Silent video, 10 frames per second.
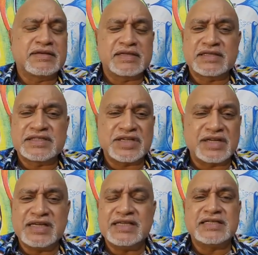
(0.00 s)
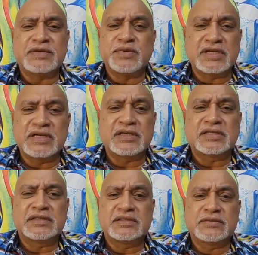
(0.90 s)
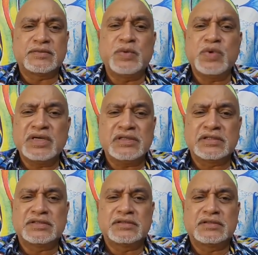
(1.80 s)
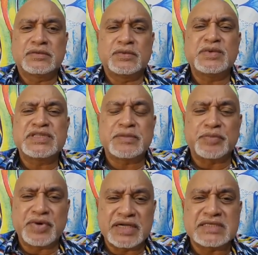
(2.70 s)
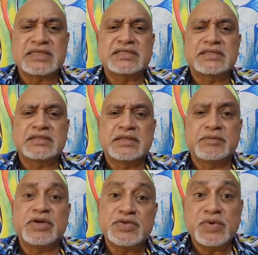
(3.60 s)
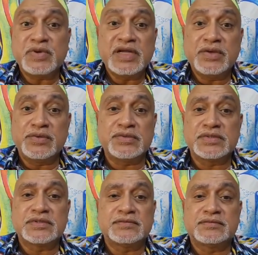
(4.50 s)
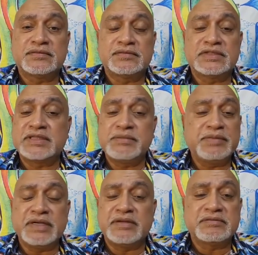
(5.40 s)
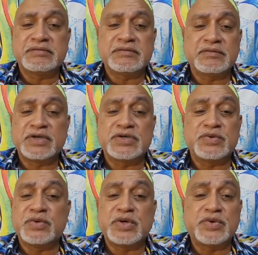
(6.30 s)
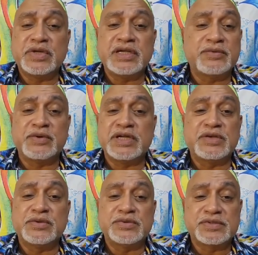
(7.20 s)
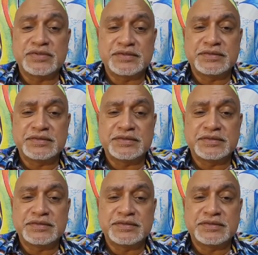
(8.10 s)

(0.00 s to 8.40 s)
studies and whatnot. We weren't. We were suppressed because we were Hindus. Simply because we were Kuli and we were Hindus.